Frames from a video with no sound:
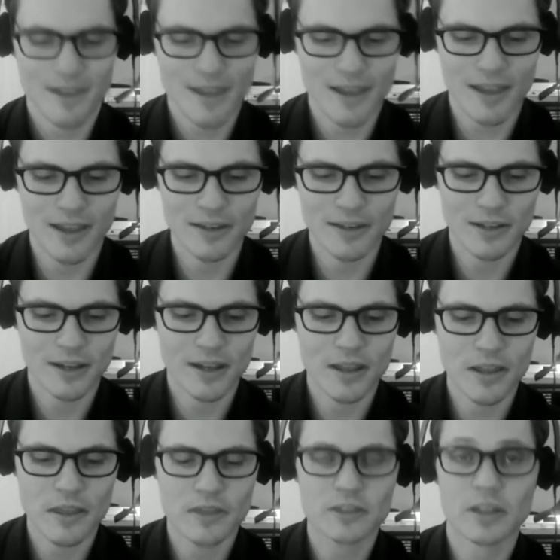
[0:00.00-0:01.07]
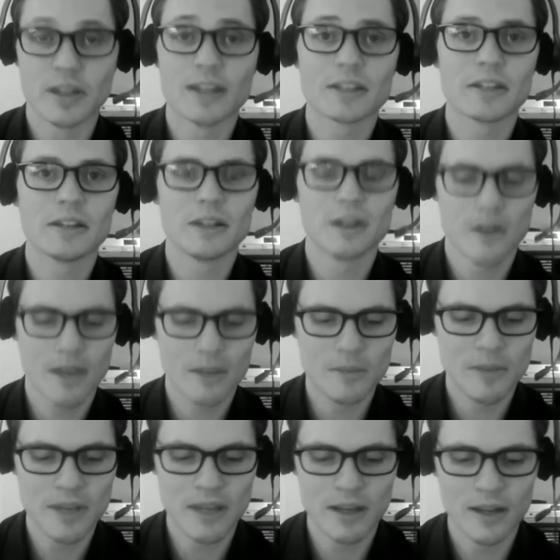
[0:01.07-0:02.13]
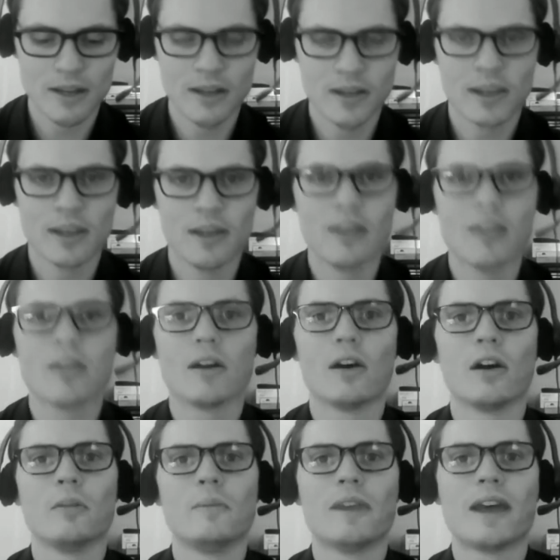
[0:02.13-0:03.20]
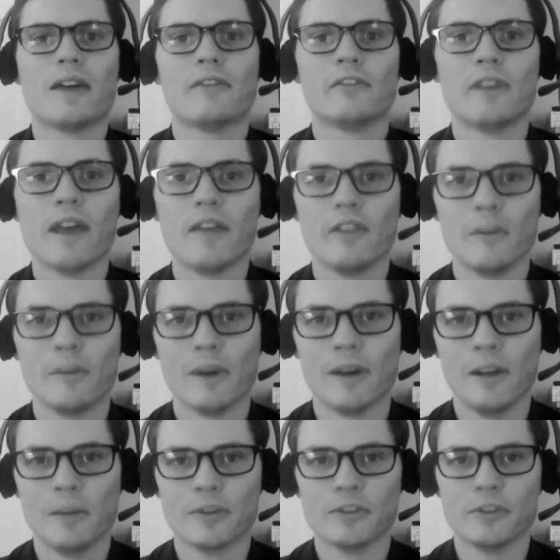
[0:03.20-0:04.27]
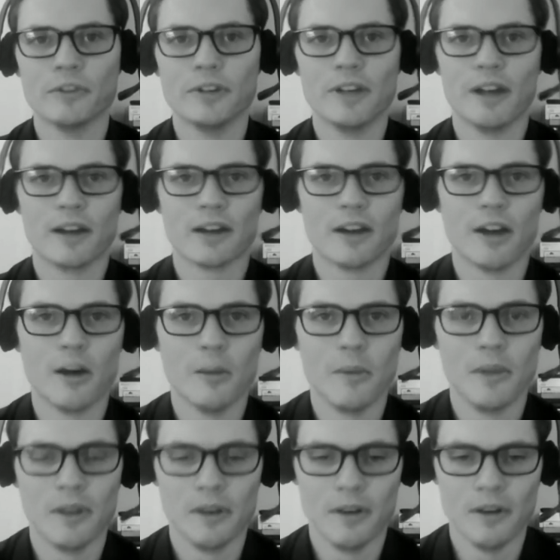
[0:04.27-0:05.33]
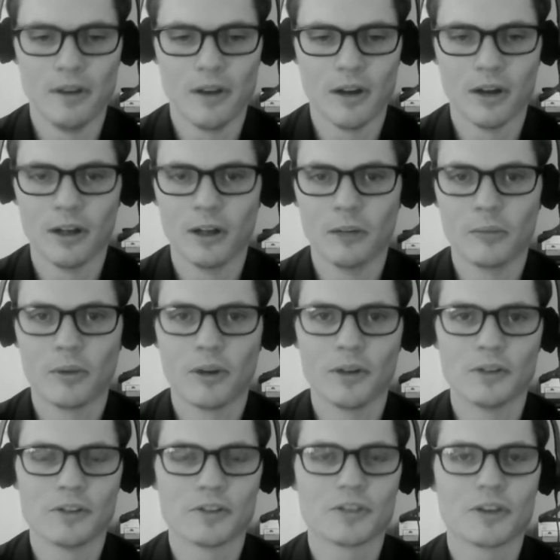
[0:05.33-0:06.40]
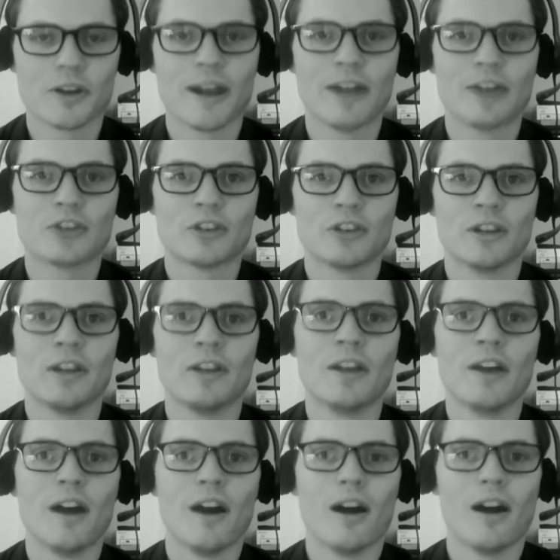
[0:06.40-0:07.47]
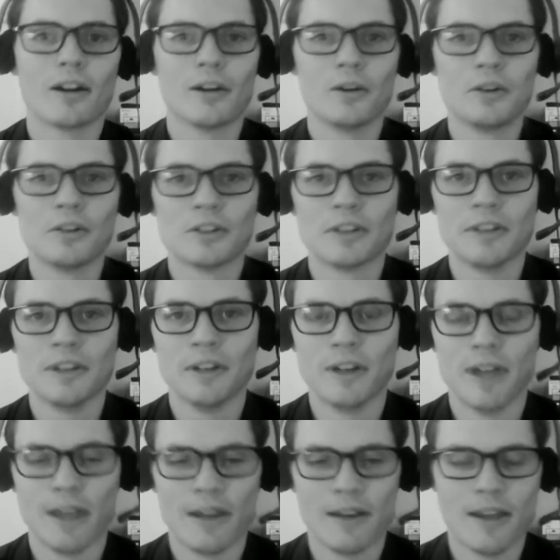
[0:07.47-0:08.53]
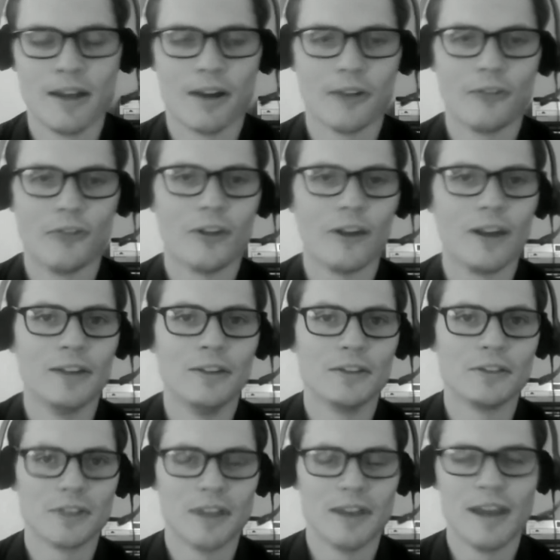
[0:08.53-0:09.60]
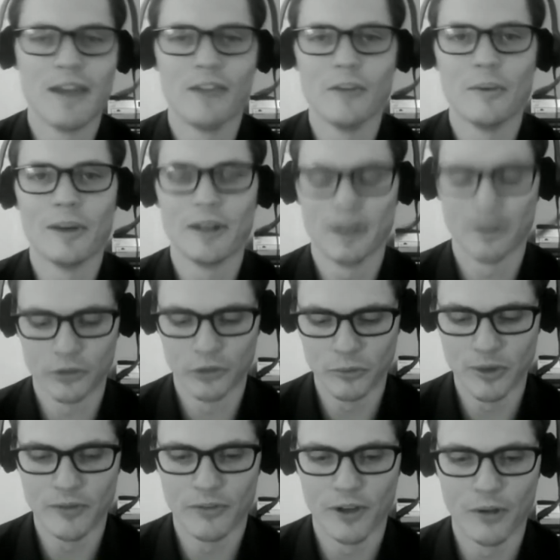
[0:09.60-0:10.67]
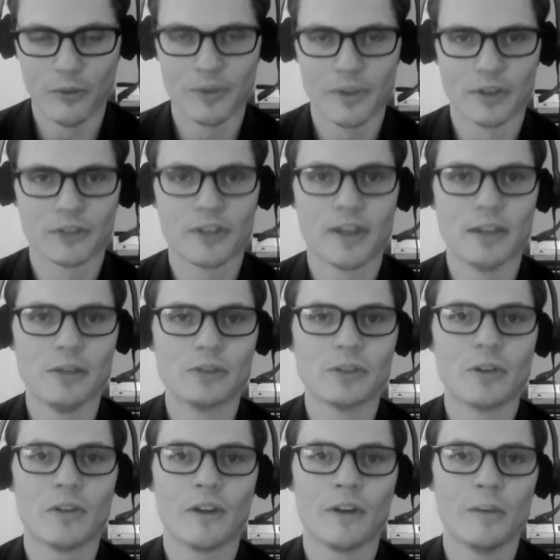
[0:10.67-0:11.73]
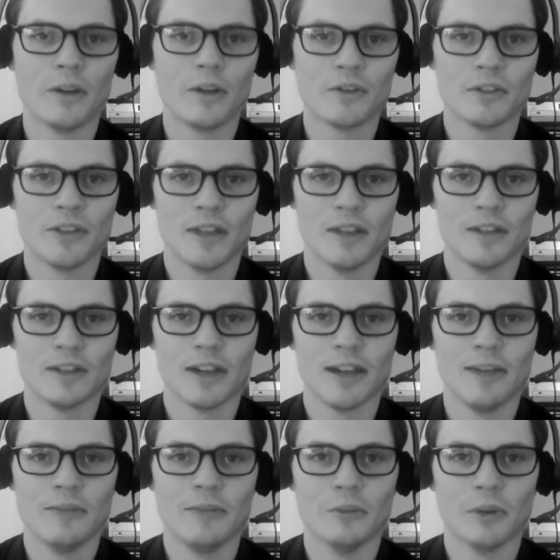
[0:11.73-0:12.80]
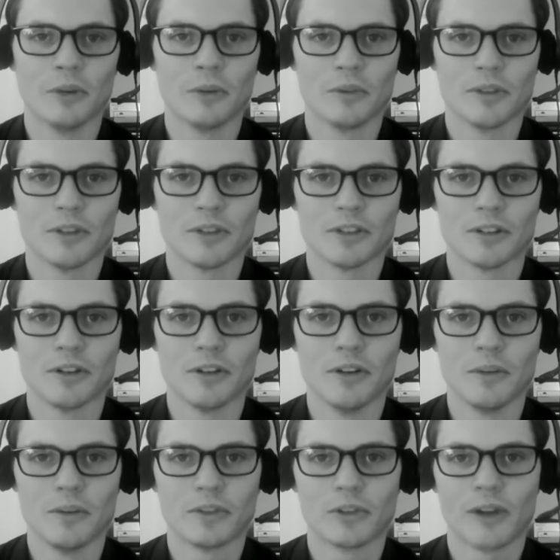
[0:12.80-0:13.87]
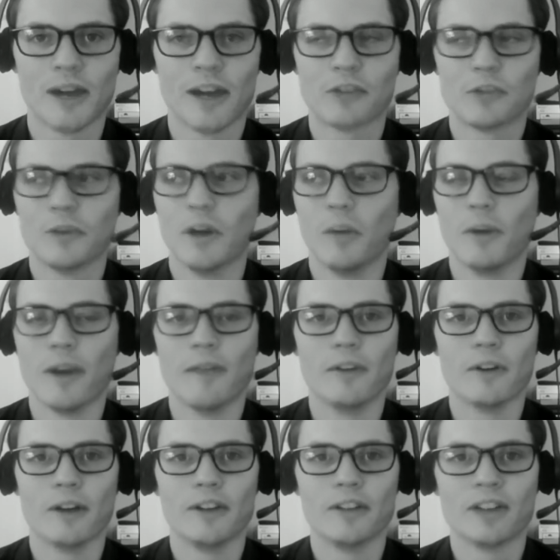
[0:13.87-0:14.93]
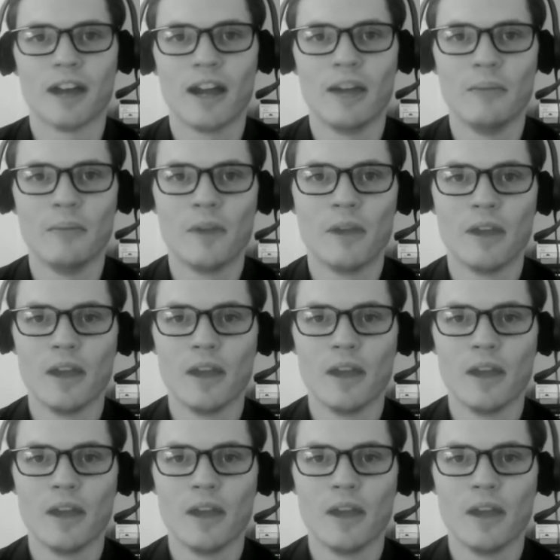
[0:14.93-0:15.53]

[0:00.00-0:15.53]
And so that's going to go ahead and be it. Again, on behalf of everybody at Pursuitery.com and our partners at Scratch and our coaches on the internet and our friends and everybody else who's been involved with us, thank you so very much for taking the time to work with us on Coding with Scratch. We hope you're having a great time.